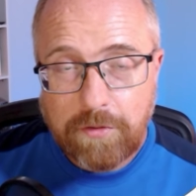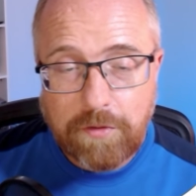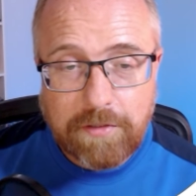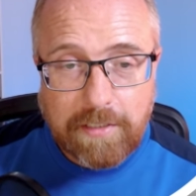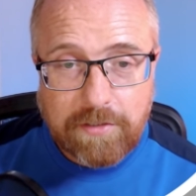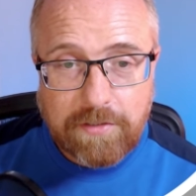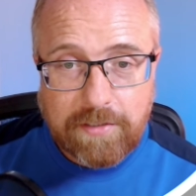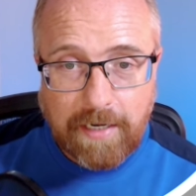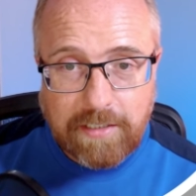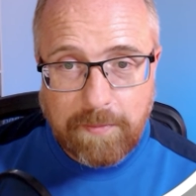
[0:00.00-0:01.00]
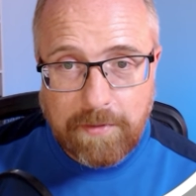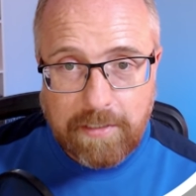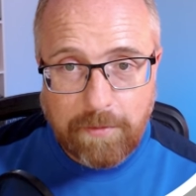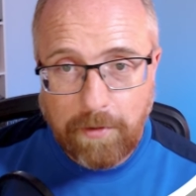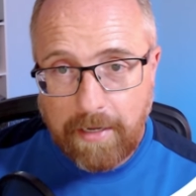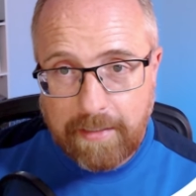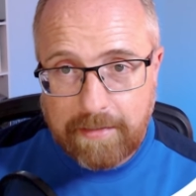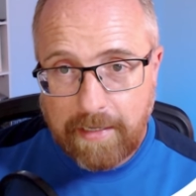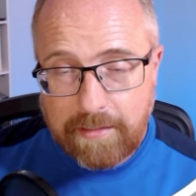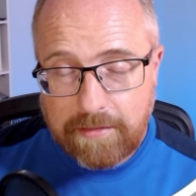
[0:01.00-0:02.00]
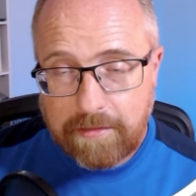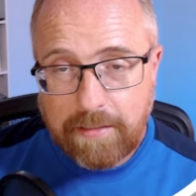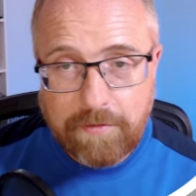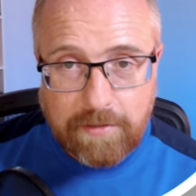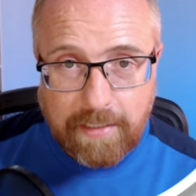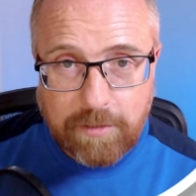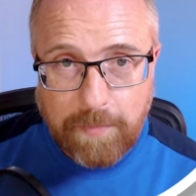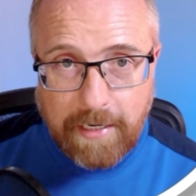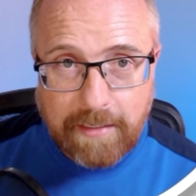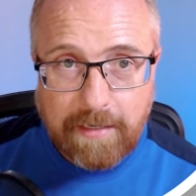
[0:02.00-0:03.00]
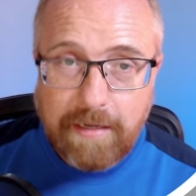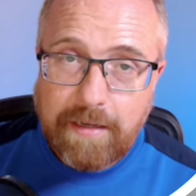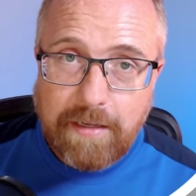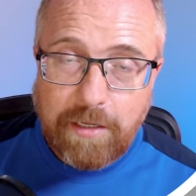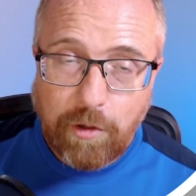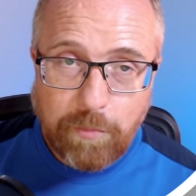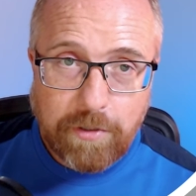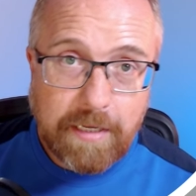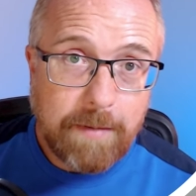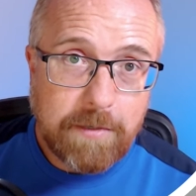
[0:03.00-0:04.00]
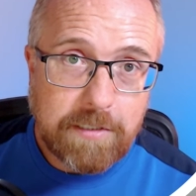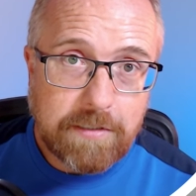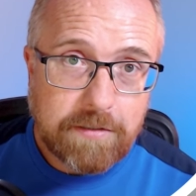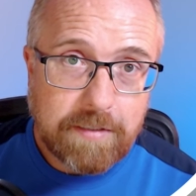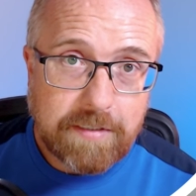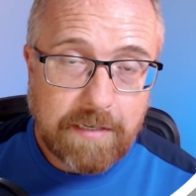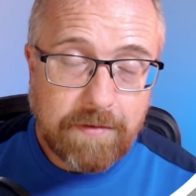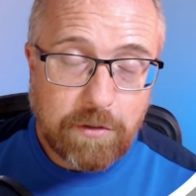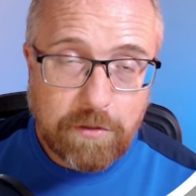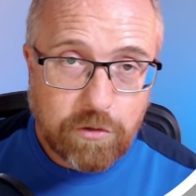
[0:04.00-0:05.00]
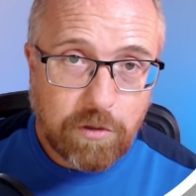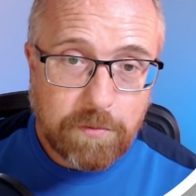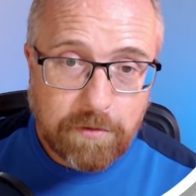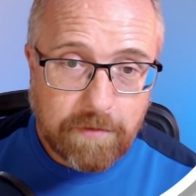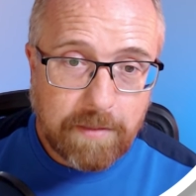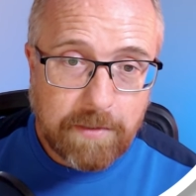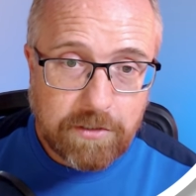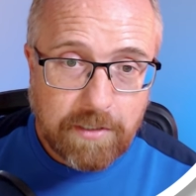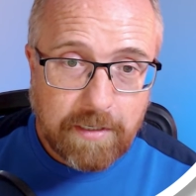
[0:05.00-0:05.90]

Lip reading: So it's not just ChatGPT where you're adding text and it gives you text back. You're inputting images and it's giving you a description of the image.